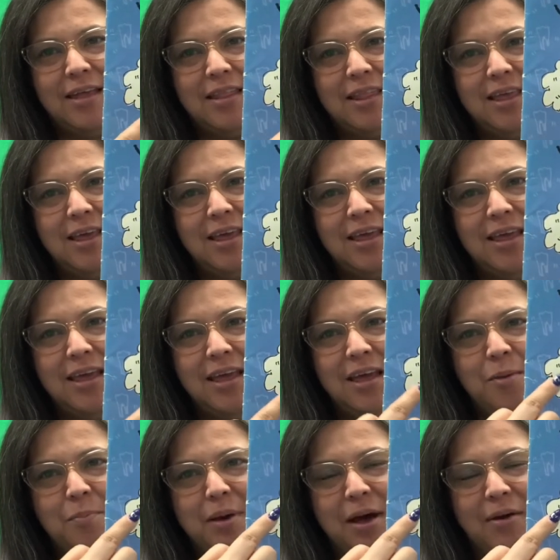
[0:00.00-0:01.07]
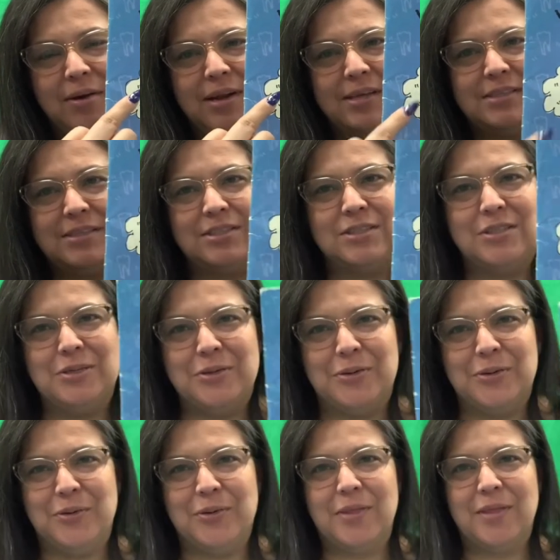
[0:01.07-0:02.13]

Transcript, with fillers: thinking about his tooth.